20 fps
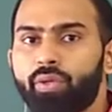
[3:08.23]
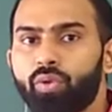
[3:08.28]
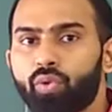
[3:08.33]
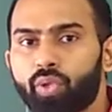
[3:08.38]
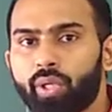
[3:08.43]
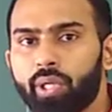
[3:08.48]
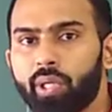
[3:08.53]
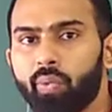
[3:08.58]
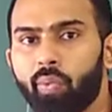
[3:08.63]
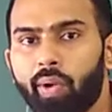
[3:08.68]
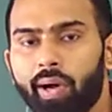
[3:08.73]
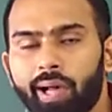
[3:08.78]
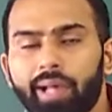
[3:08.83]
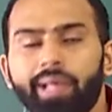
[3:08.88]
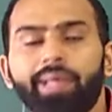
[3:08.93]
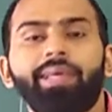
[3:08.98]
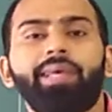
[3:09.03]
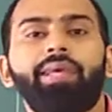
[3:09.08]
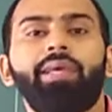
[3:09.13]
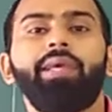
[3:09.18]
you give a
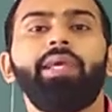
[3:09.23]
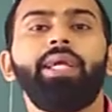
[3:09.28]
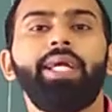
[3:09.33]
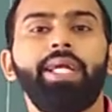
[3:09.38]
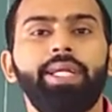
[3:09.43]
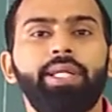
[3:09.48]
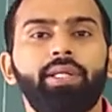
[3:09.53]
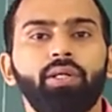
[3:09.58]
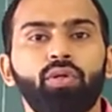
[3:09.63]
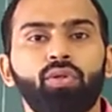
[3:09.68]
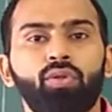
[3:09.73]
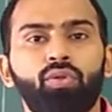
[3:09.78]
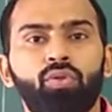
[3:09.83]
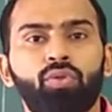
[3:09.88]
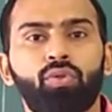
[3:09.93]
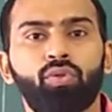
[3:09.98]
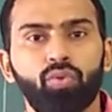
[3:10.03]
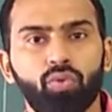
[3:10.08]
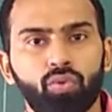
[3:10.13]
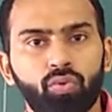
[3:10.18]
heat
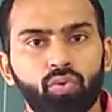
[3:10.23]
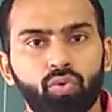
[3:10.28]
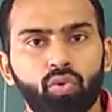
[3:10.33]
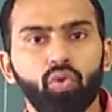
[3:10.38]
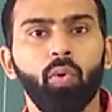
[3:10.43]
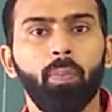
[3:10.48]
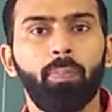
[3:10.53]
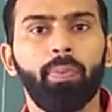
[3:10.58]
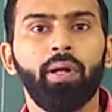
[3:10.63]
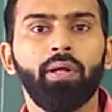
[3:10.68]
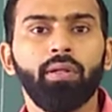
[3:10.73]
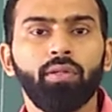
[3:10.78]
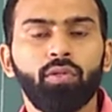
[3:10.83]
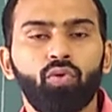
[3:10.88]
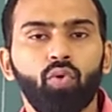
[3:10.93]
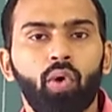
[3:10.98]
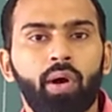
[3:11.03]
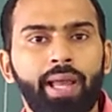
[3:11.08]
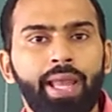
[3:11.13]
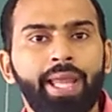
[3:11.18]
to
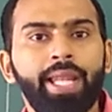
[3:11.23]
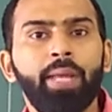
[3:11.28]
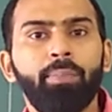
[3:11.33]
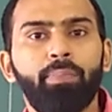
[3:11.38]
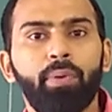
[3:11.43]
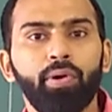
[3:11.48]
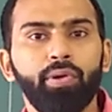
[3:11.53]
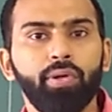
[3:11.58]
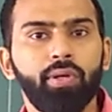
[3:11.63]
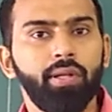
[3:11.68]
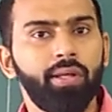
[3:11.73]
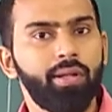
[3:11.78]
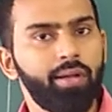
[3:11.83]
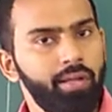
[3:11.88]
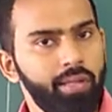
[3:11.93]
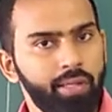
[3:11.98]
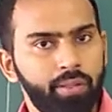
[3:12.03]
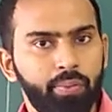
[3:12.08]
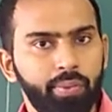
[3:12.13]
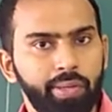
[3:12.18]
any particular
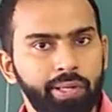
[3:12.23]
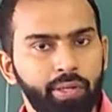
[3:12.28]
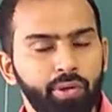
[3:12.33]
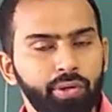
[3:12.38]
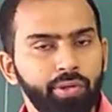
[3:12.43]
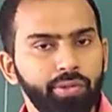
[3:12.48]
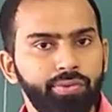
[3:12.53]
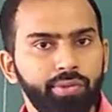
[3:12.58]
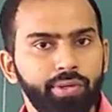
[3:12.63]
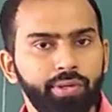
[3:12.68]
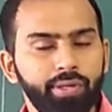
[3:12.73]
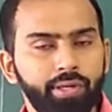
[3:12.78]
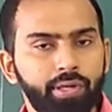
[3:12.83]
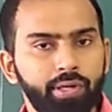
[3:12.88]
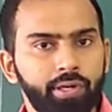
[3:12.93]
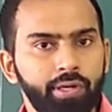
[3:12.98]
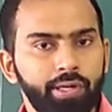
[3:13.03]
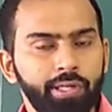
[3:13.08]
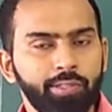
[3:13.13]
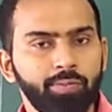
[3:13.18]
liquid, don't you think
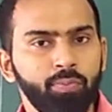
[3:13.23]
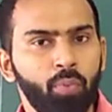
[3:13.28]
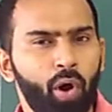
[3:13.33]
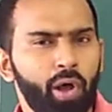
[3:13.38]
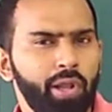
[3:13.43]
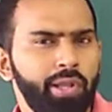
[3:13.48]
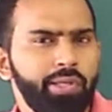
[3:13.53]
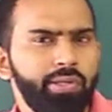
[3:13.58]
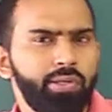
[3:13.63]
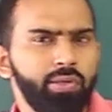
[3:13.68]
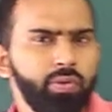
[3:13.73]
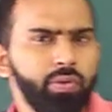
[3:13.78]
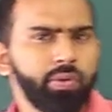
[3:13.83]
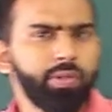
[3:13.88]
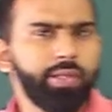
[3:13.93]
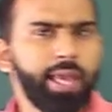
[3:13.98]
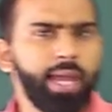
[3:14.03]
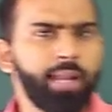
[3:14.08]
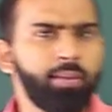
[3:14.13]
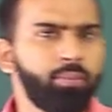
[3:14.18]
its
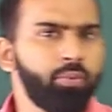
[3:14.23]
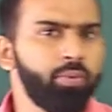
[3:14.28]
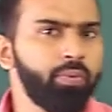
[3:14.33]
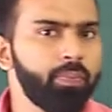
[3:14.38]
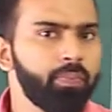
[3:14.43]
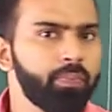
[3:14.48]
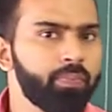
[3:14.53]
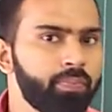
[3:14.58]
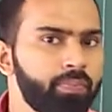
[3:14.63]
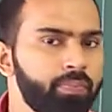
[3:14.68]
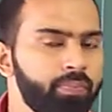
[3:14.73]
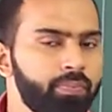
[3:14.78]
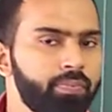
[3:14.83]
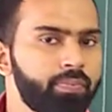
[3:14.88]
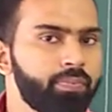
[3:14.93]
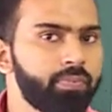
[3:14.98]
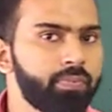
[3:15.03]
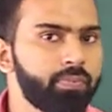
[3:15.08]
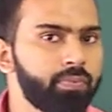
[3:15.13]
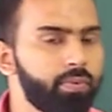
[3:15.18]
molecule can move?
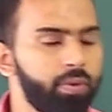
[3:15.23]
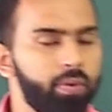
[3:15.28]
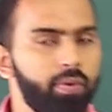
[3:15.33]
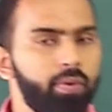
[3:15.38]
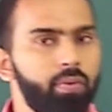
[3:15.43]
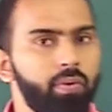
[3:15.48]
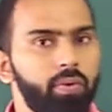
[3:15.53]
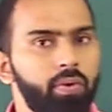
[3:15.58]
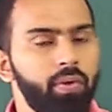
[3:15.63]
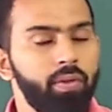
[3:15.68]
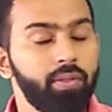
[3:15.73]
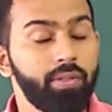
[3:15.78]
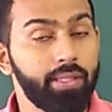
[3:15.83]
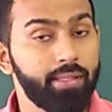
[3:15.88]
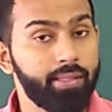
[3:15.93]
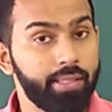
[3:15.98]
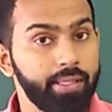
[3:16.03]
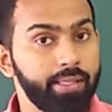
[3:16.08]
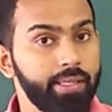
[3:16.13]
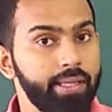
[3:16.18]
No.
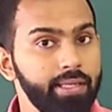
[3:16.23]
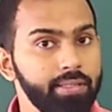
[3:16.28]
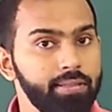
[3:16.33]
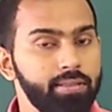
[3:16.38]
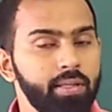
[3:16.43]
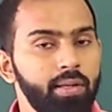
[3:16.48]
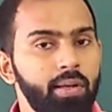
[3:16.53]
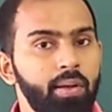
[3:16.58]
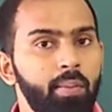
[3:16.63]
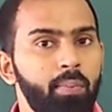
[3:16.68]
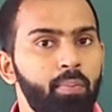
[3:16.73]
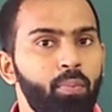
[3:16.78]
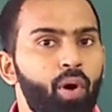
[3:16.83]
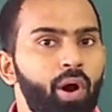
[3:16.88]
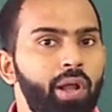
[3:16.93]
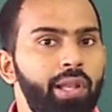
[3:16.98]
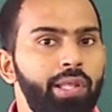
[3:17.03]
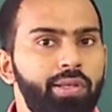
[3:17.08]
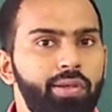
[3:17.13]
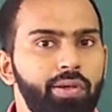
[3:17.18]
The thing is,
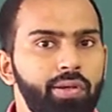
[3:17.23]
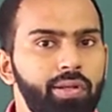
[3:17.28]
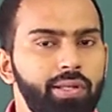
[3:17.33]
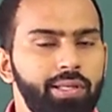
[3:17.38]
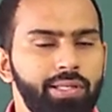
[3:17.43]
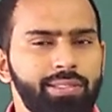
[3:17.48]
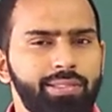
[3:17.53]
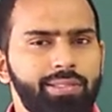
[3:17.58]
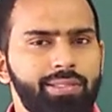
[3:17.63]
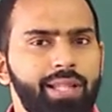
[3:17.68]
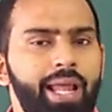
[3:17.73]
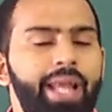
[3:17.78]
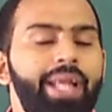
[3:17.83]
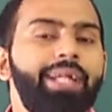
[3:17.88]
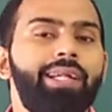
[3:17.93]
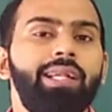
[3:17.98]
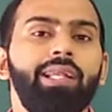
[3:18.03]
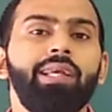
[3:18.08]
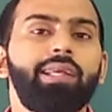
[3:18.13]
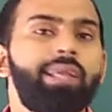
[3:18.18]
molecule is
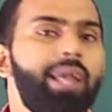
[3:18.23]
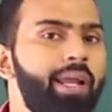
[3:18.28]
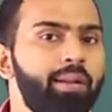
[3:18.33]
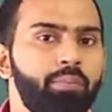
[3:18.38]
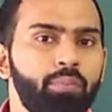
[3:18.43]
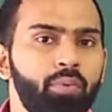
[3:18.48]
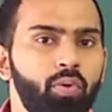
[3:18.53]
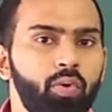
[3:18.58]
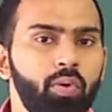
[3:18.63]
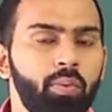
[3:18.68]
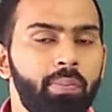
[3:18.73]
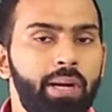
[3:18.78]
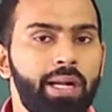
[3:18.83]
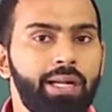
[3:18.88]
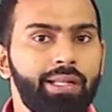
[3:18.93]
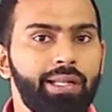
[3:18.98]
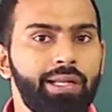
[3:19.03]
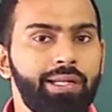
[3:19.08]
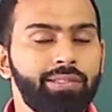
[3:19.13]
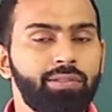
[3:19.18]
slightly can move,
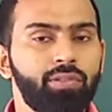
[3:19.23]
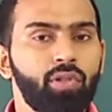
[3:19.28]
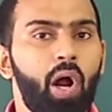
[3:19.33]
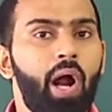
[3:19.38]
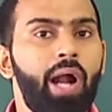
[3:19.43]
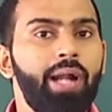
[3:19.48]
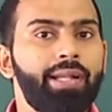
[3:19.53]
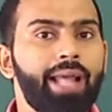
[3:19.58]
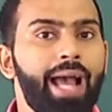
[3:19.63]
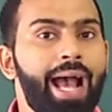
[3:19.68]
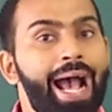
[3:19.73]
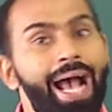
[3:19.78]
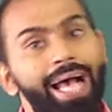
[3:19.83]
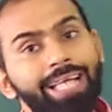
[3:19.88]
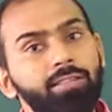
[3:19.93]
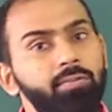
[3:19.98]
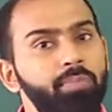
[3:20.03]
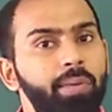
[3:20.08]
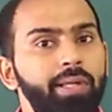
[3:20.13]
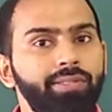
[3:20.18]
but it's not
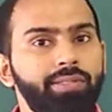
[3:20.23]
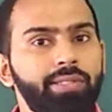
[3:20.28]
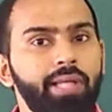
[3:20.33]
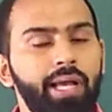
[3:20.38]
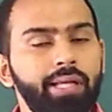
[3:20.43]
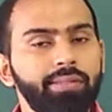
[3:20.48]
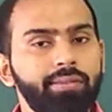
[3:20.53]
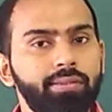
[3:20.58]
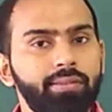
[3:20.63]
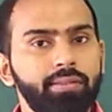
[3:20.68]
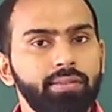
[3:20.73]
as much as